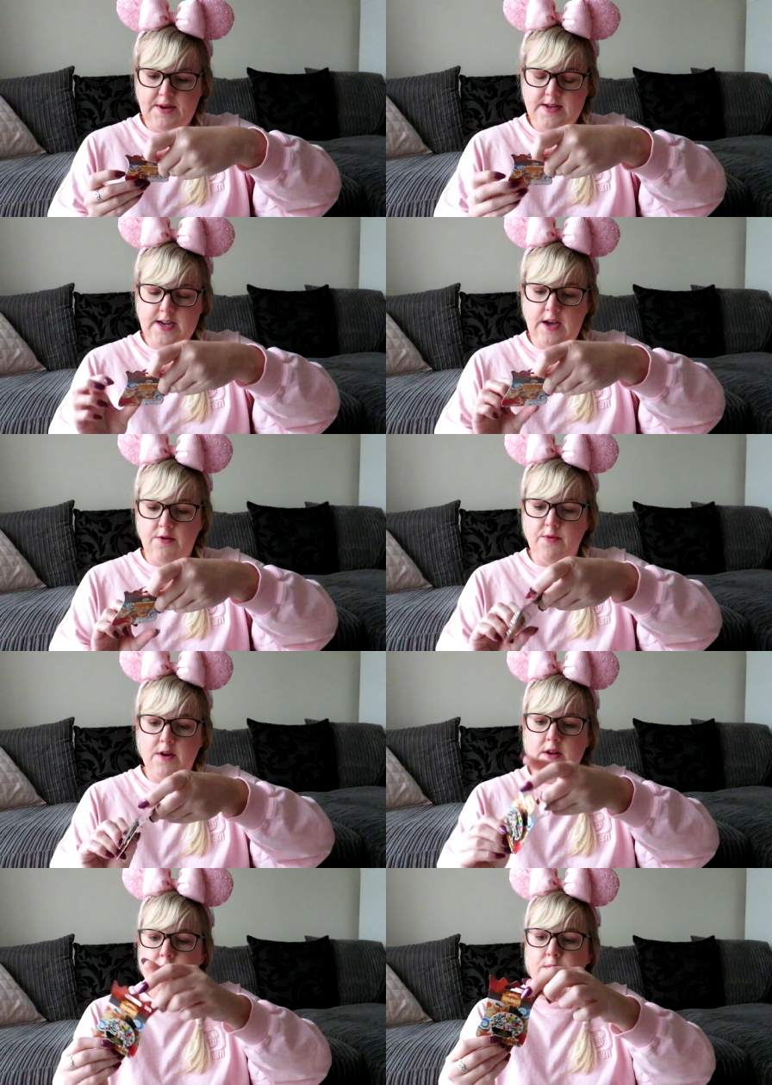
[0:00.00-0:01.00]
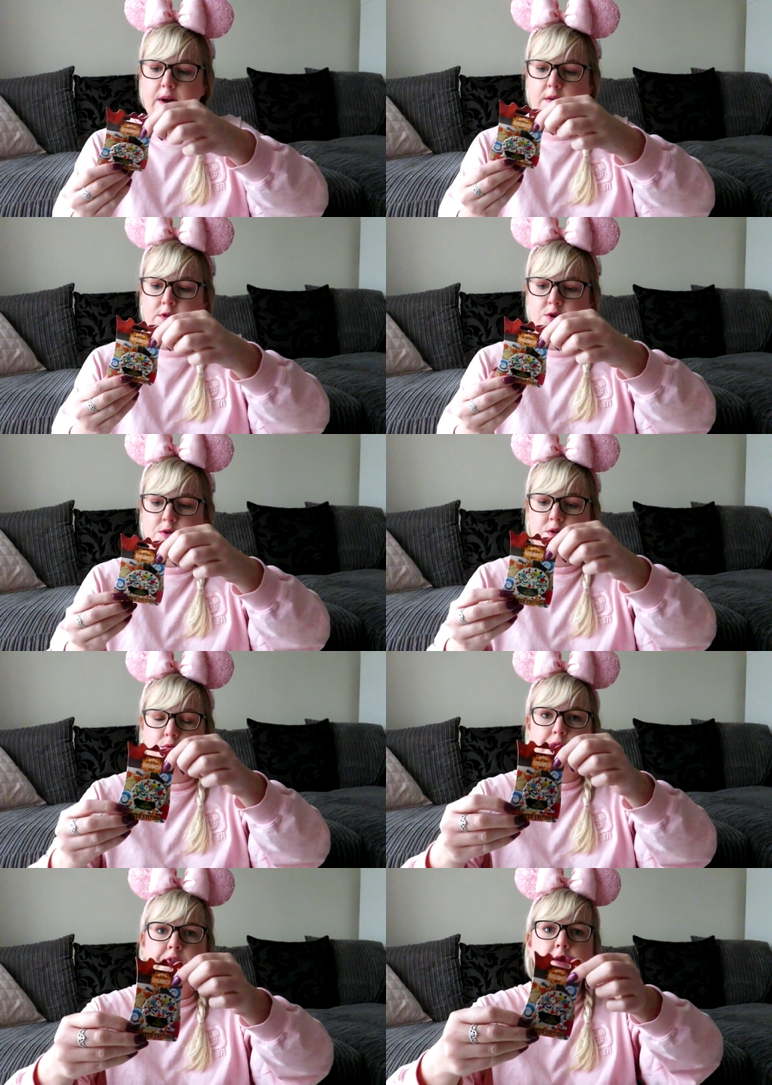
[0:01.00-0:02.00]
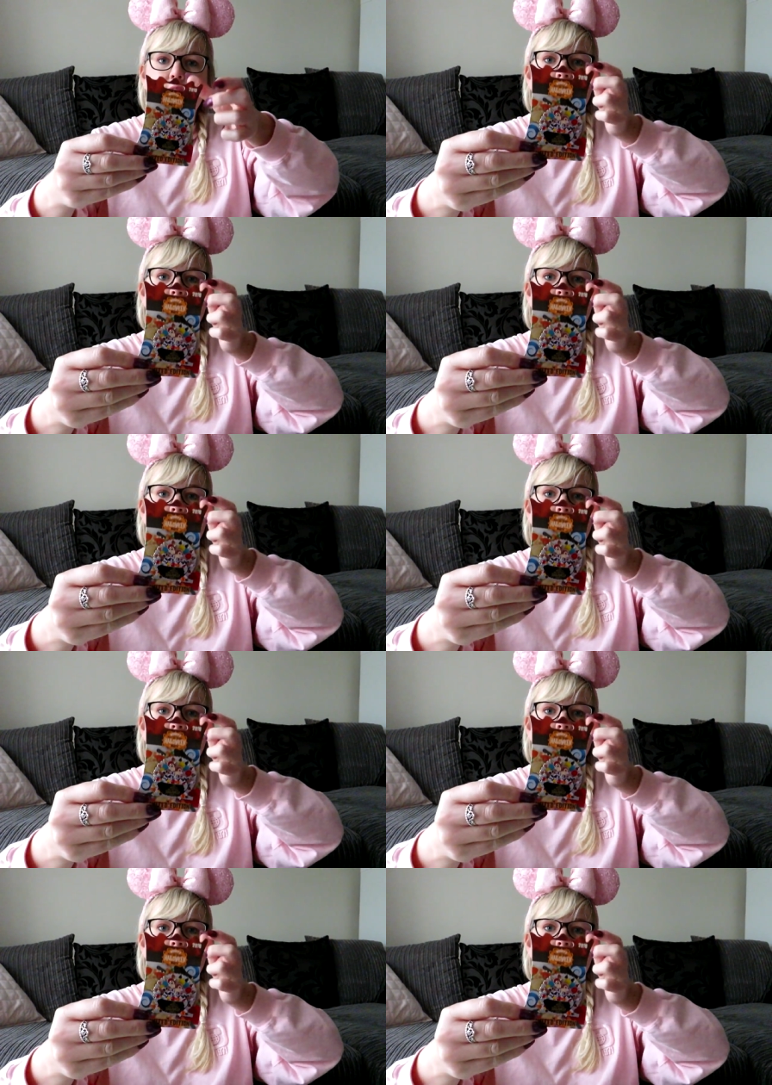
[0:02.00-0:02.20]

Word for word: 'n' Dale one as well, which was also the